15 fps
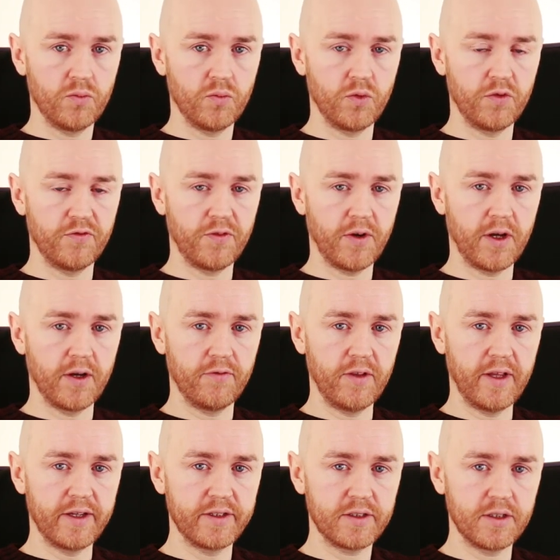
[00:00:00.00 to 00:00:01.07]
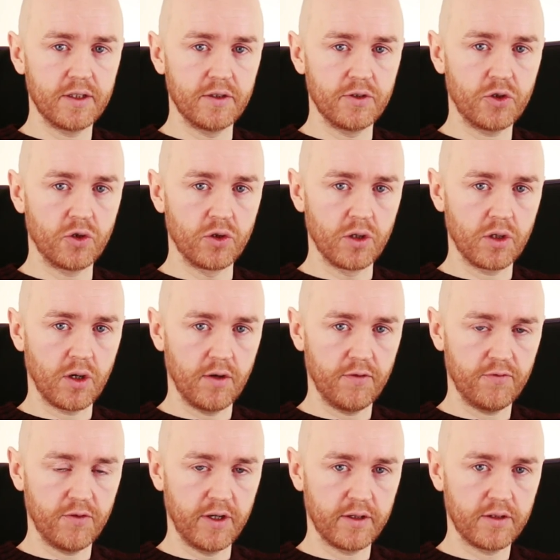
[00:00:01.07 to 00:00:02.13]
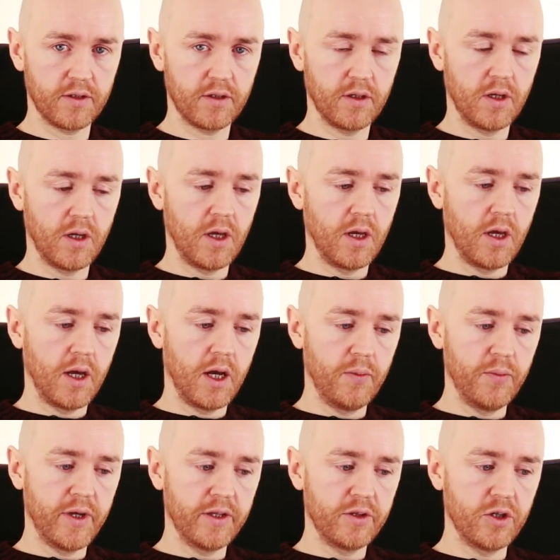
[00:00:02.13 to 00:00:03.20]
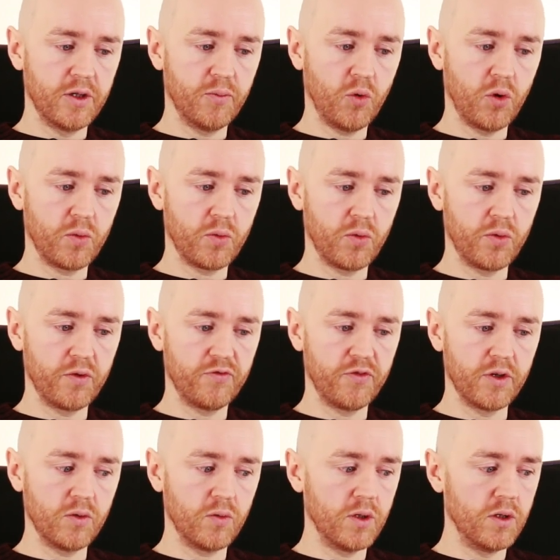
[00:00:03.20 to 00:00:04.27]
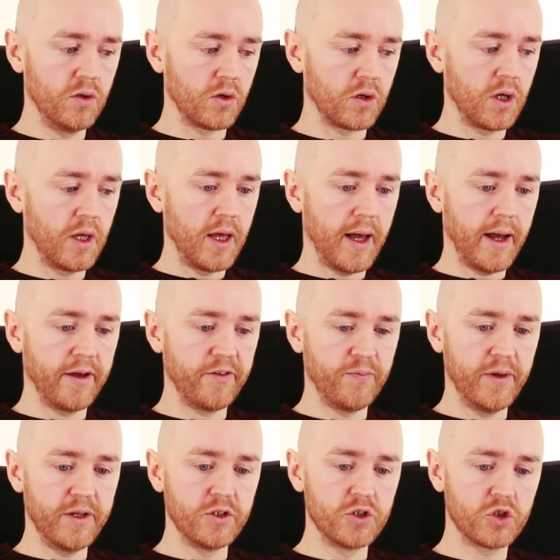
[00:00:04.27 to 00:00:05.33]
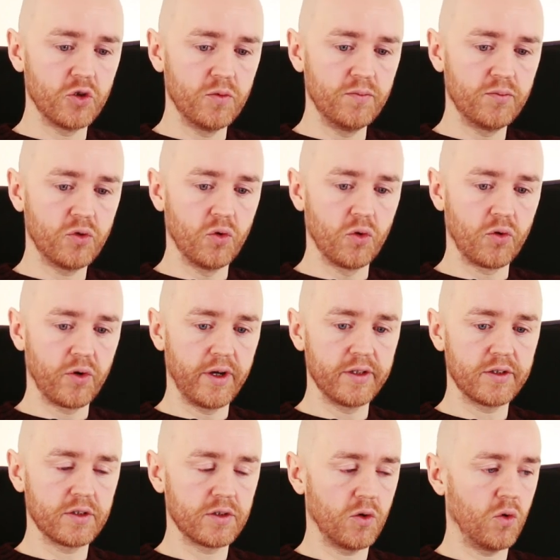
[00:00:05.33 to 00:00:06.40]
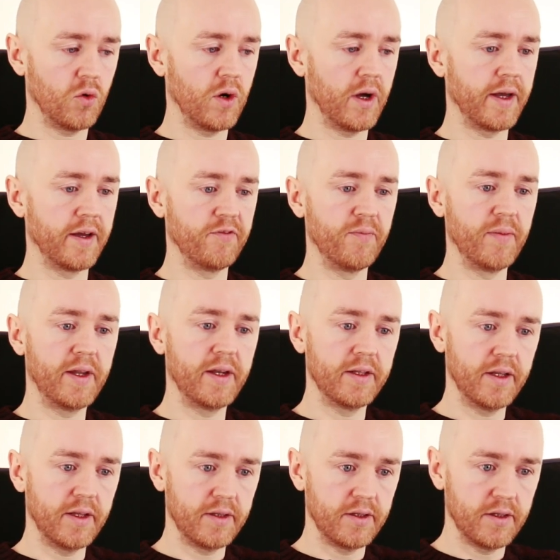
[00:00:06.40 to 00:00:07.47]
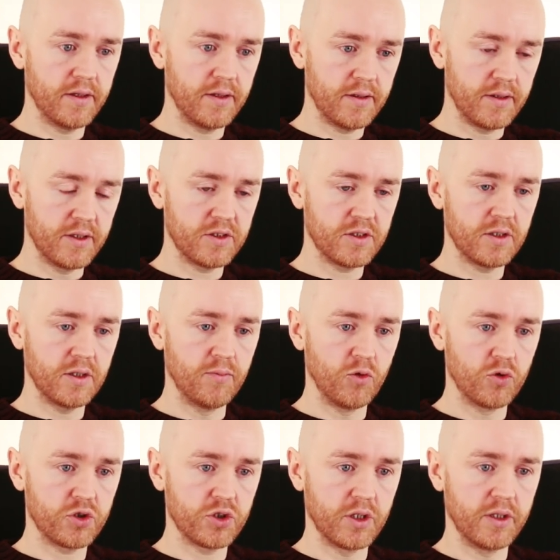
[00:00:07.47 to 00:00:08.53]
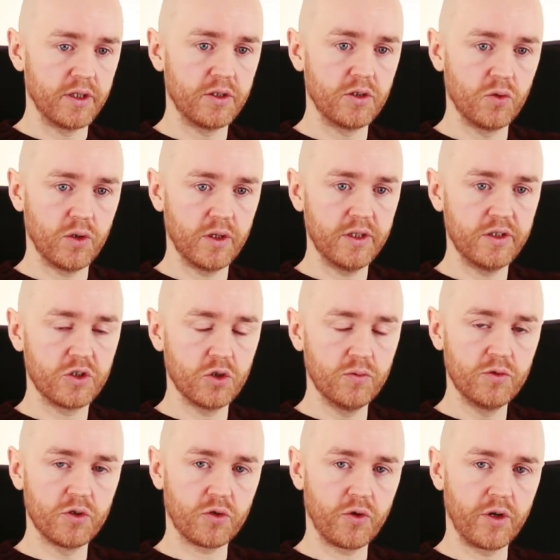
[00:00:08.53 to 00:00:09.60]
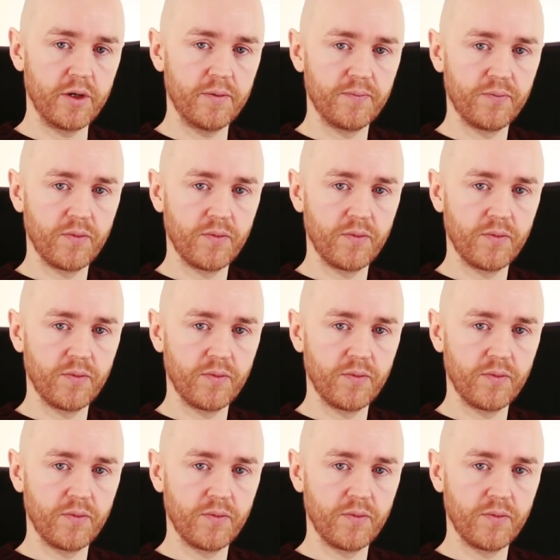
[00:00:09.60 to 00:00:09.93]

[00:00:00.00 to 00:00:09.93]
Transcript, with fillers: We have less internal conflict, and we get to the point where we feel, well, look, I've made some progress, or I have met this emotionally to at least some degree.